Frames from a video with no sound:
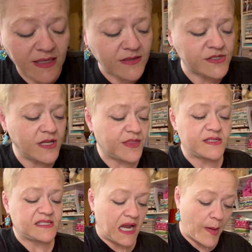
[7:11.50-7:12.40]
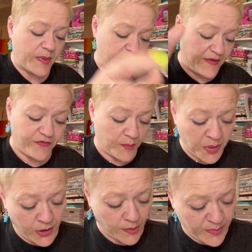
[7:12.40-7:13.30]
there's nothing stopping me from
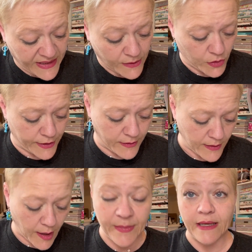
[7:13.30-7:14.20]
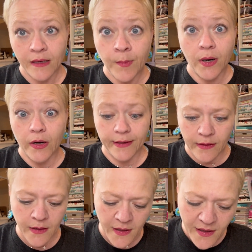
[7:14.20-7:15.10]
putting a bee on. I mean, come on.
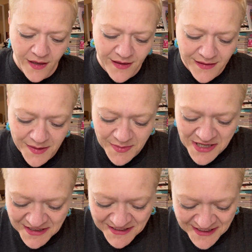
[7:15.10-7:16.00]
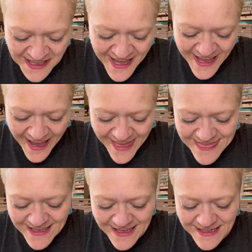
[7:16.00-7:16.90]

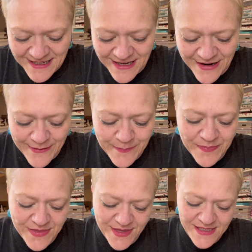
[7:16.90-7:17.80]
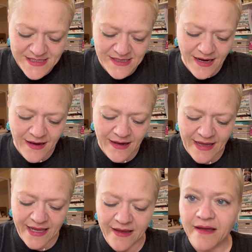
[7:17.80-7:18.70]
And then this
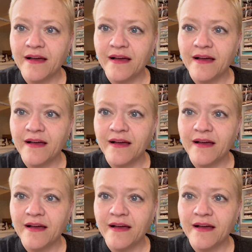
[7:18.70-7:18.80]
guy,